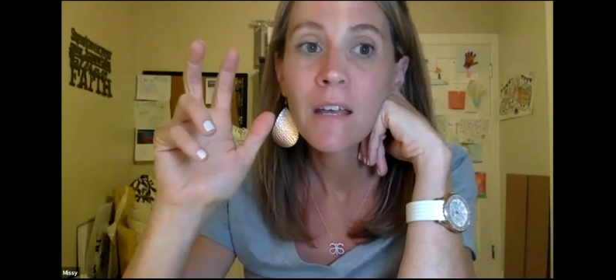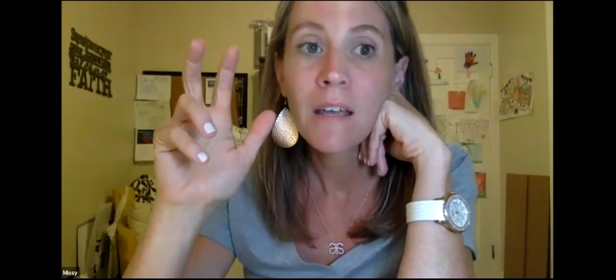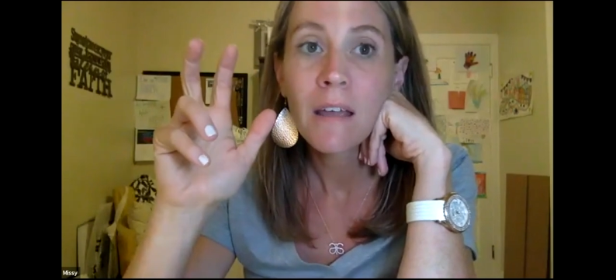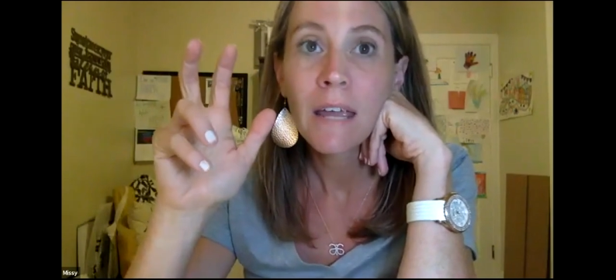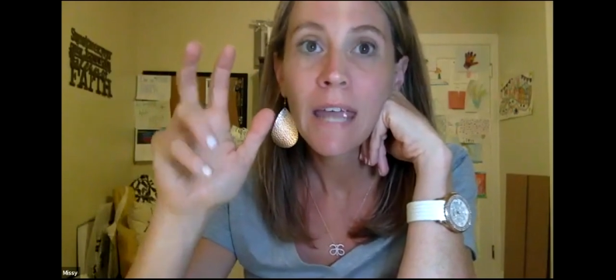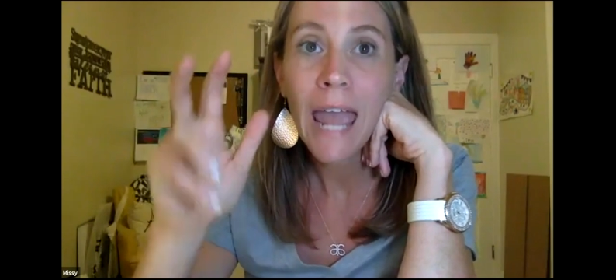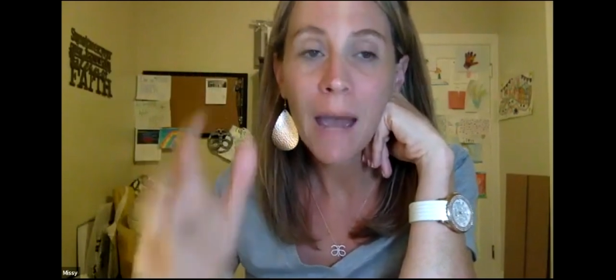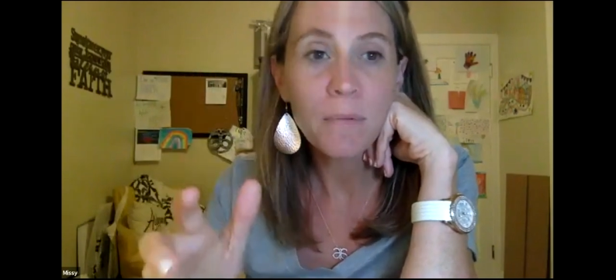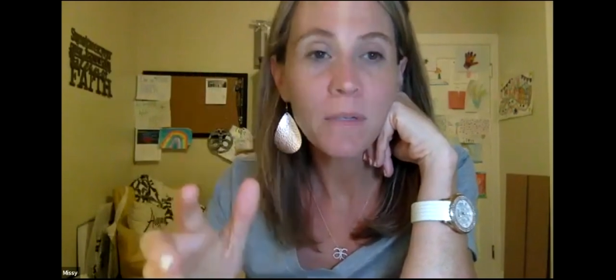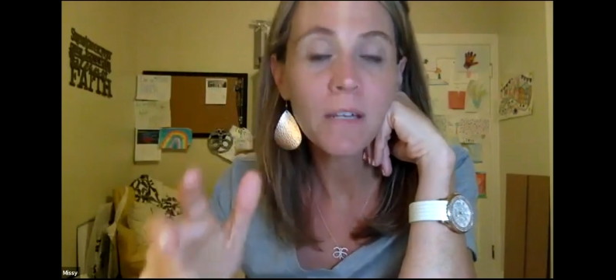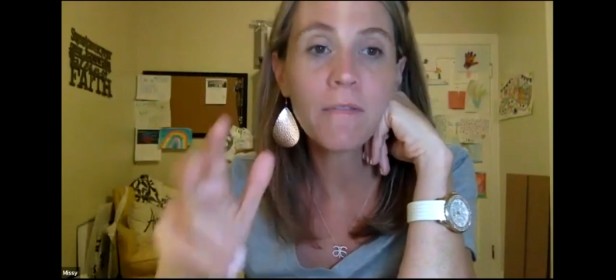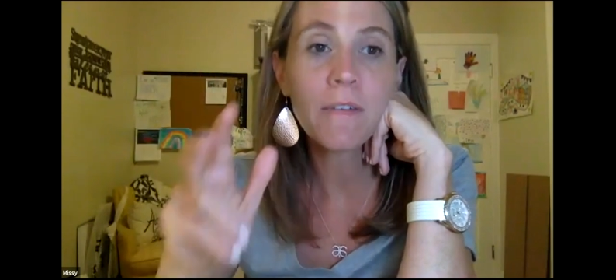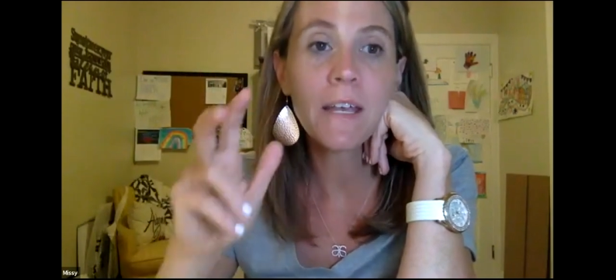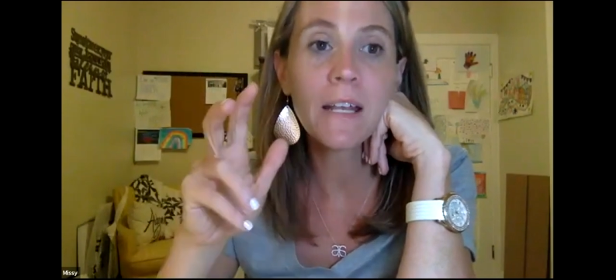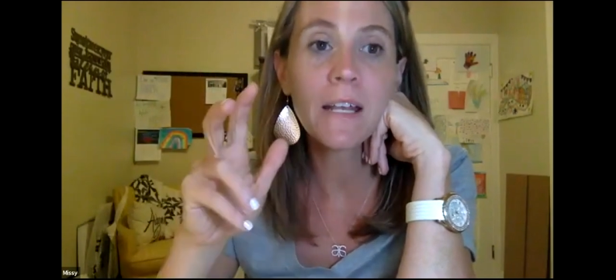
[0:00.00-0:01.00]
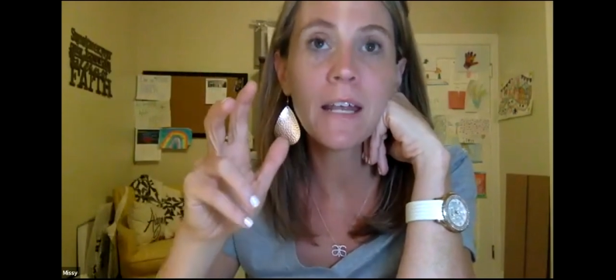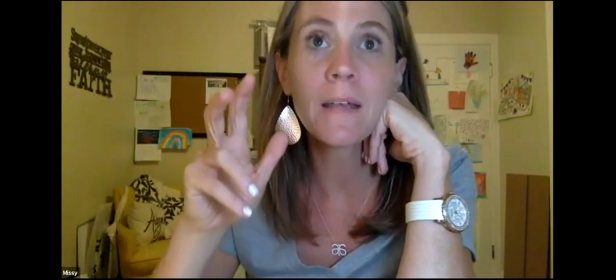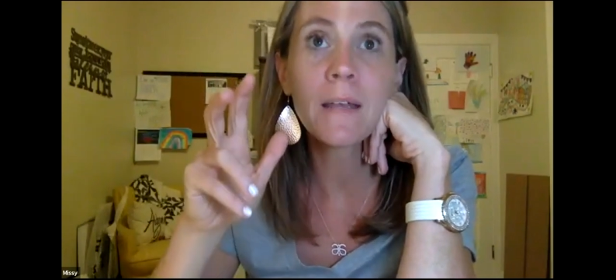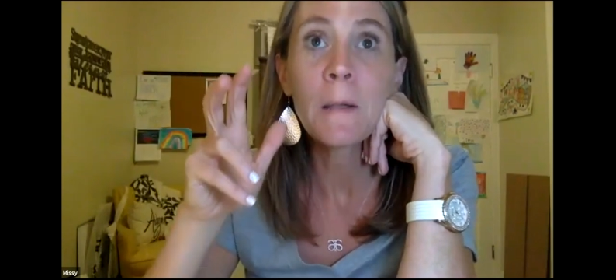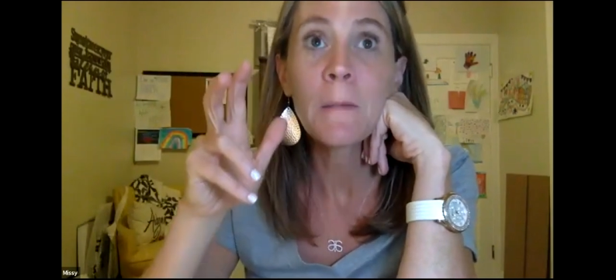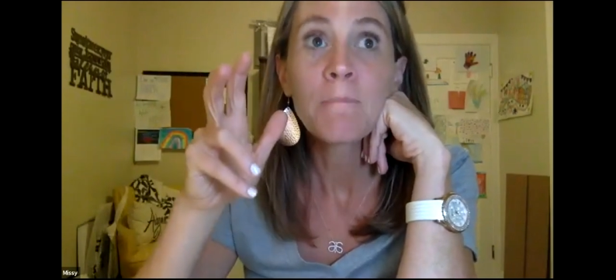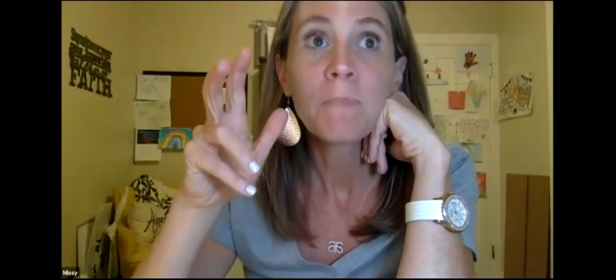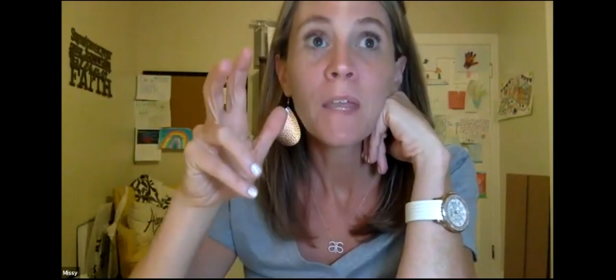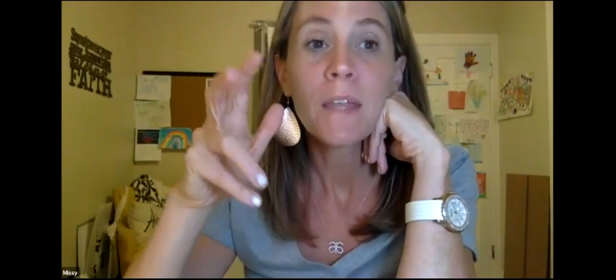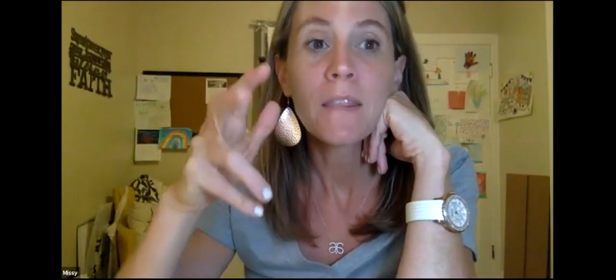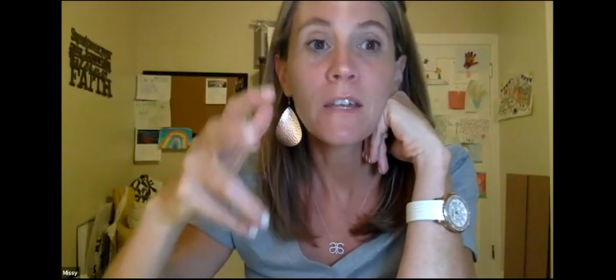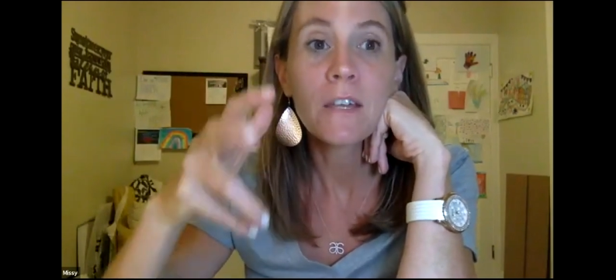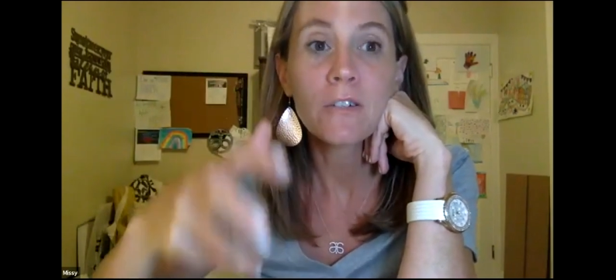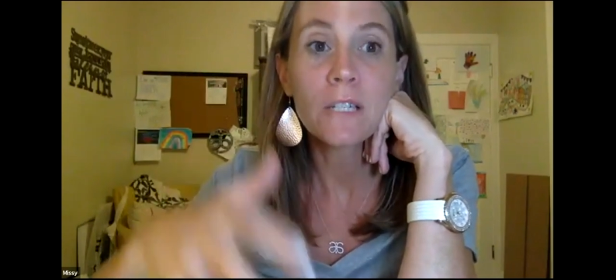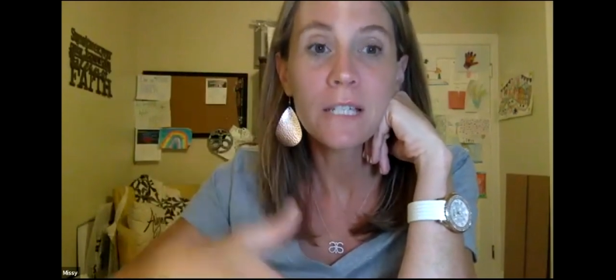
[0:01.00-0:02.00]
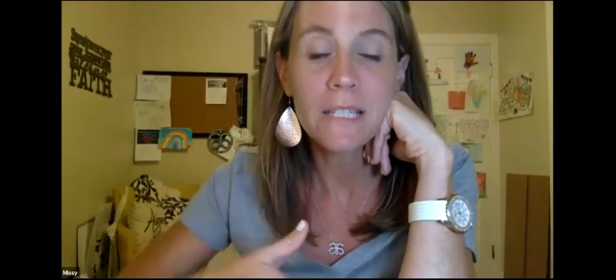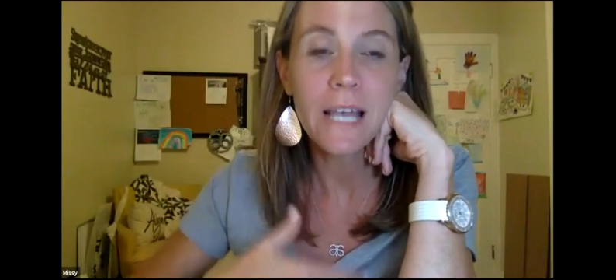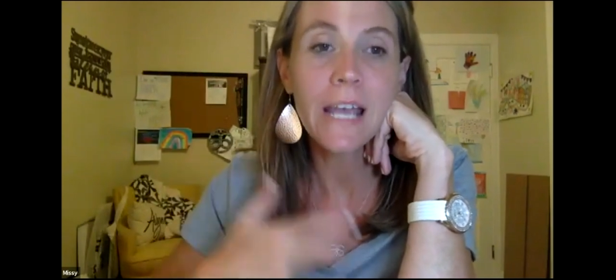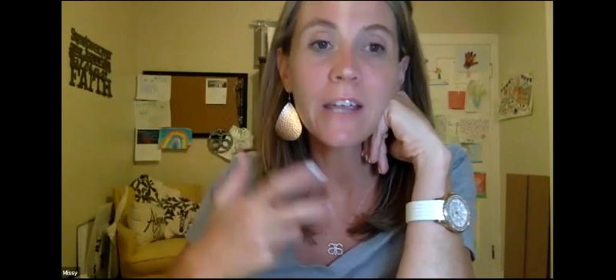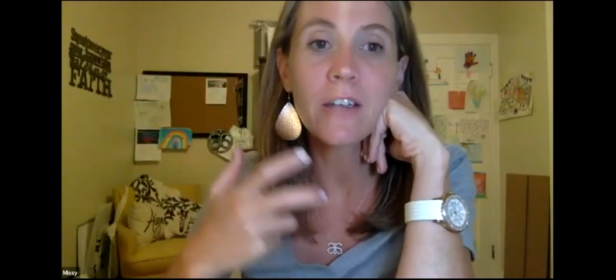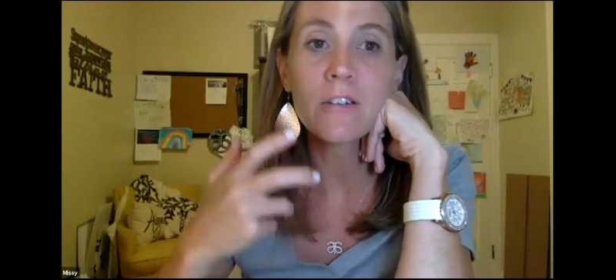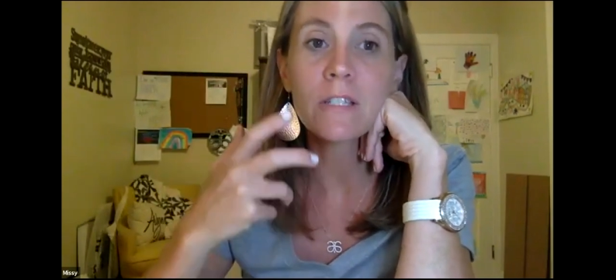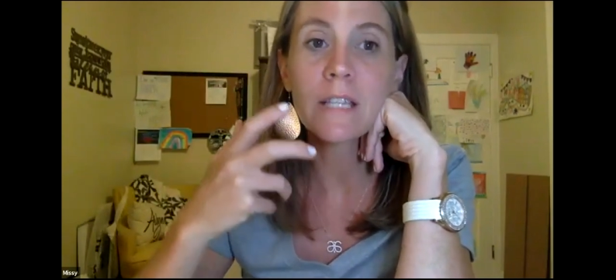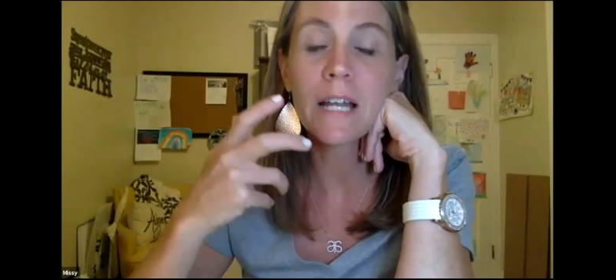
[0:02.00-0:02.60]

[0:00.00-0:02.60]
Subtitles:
captivating their desires.